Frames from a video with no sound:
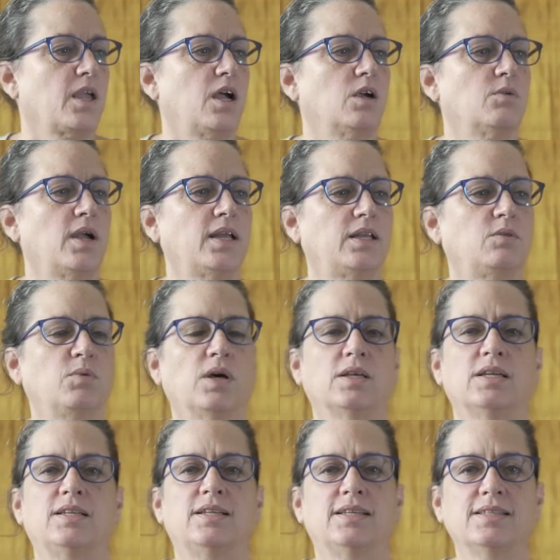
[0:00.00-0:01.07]
Alrighty, well,
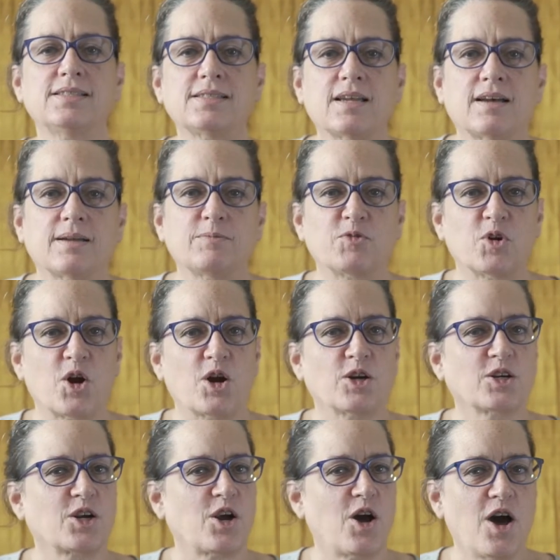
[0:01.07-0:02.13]
it is time for
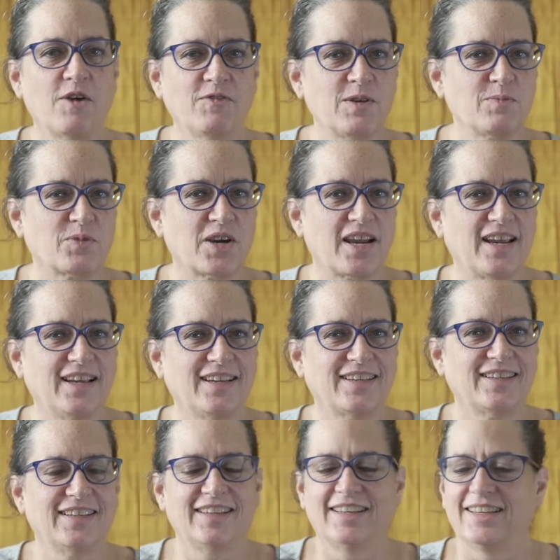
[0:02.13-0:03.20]
our coffee
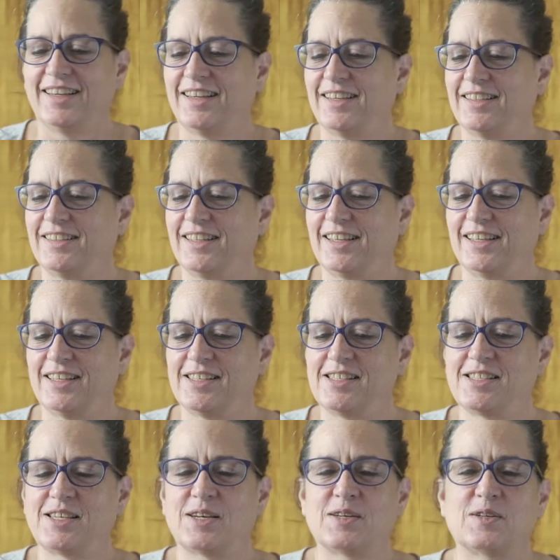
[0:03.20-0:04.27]
break, and
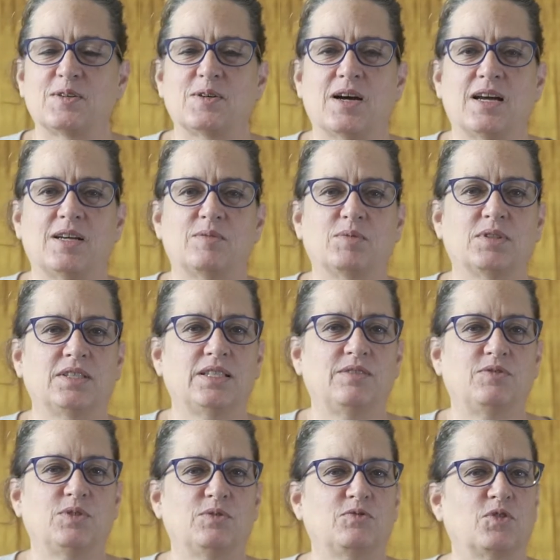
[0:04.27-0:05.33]
so I will
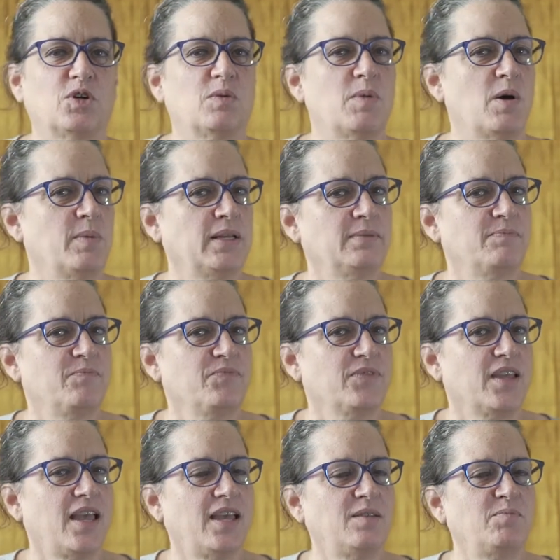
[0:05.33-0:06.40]
leave you for a moment
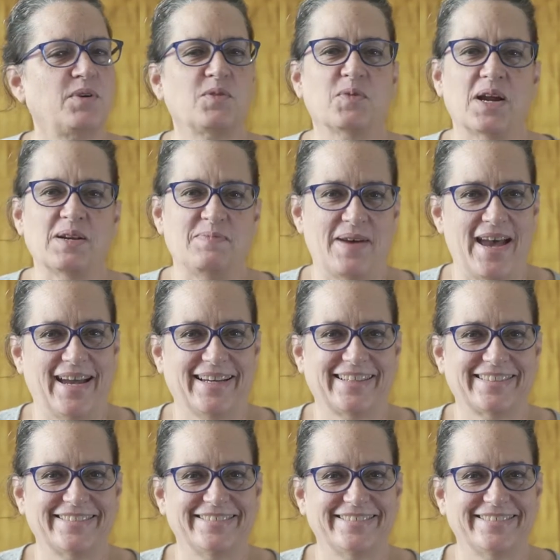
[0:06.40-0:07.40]
and be right back.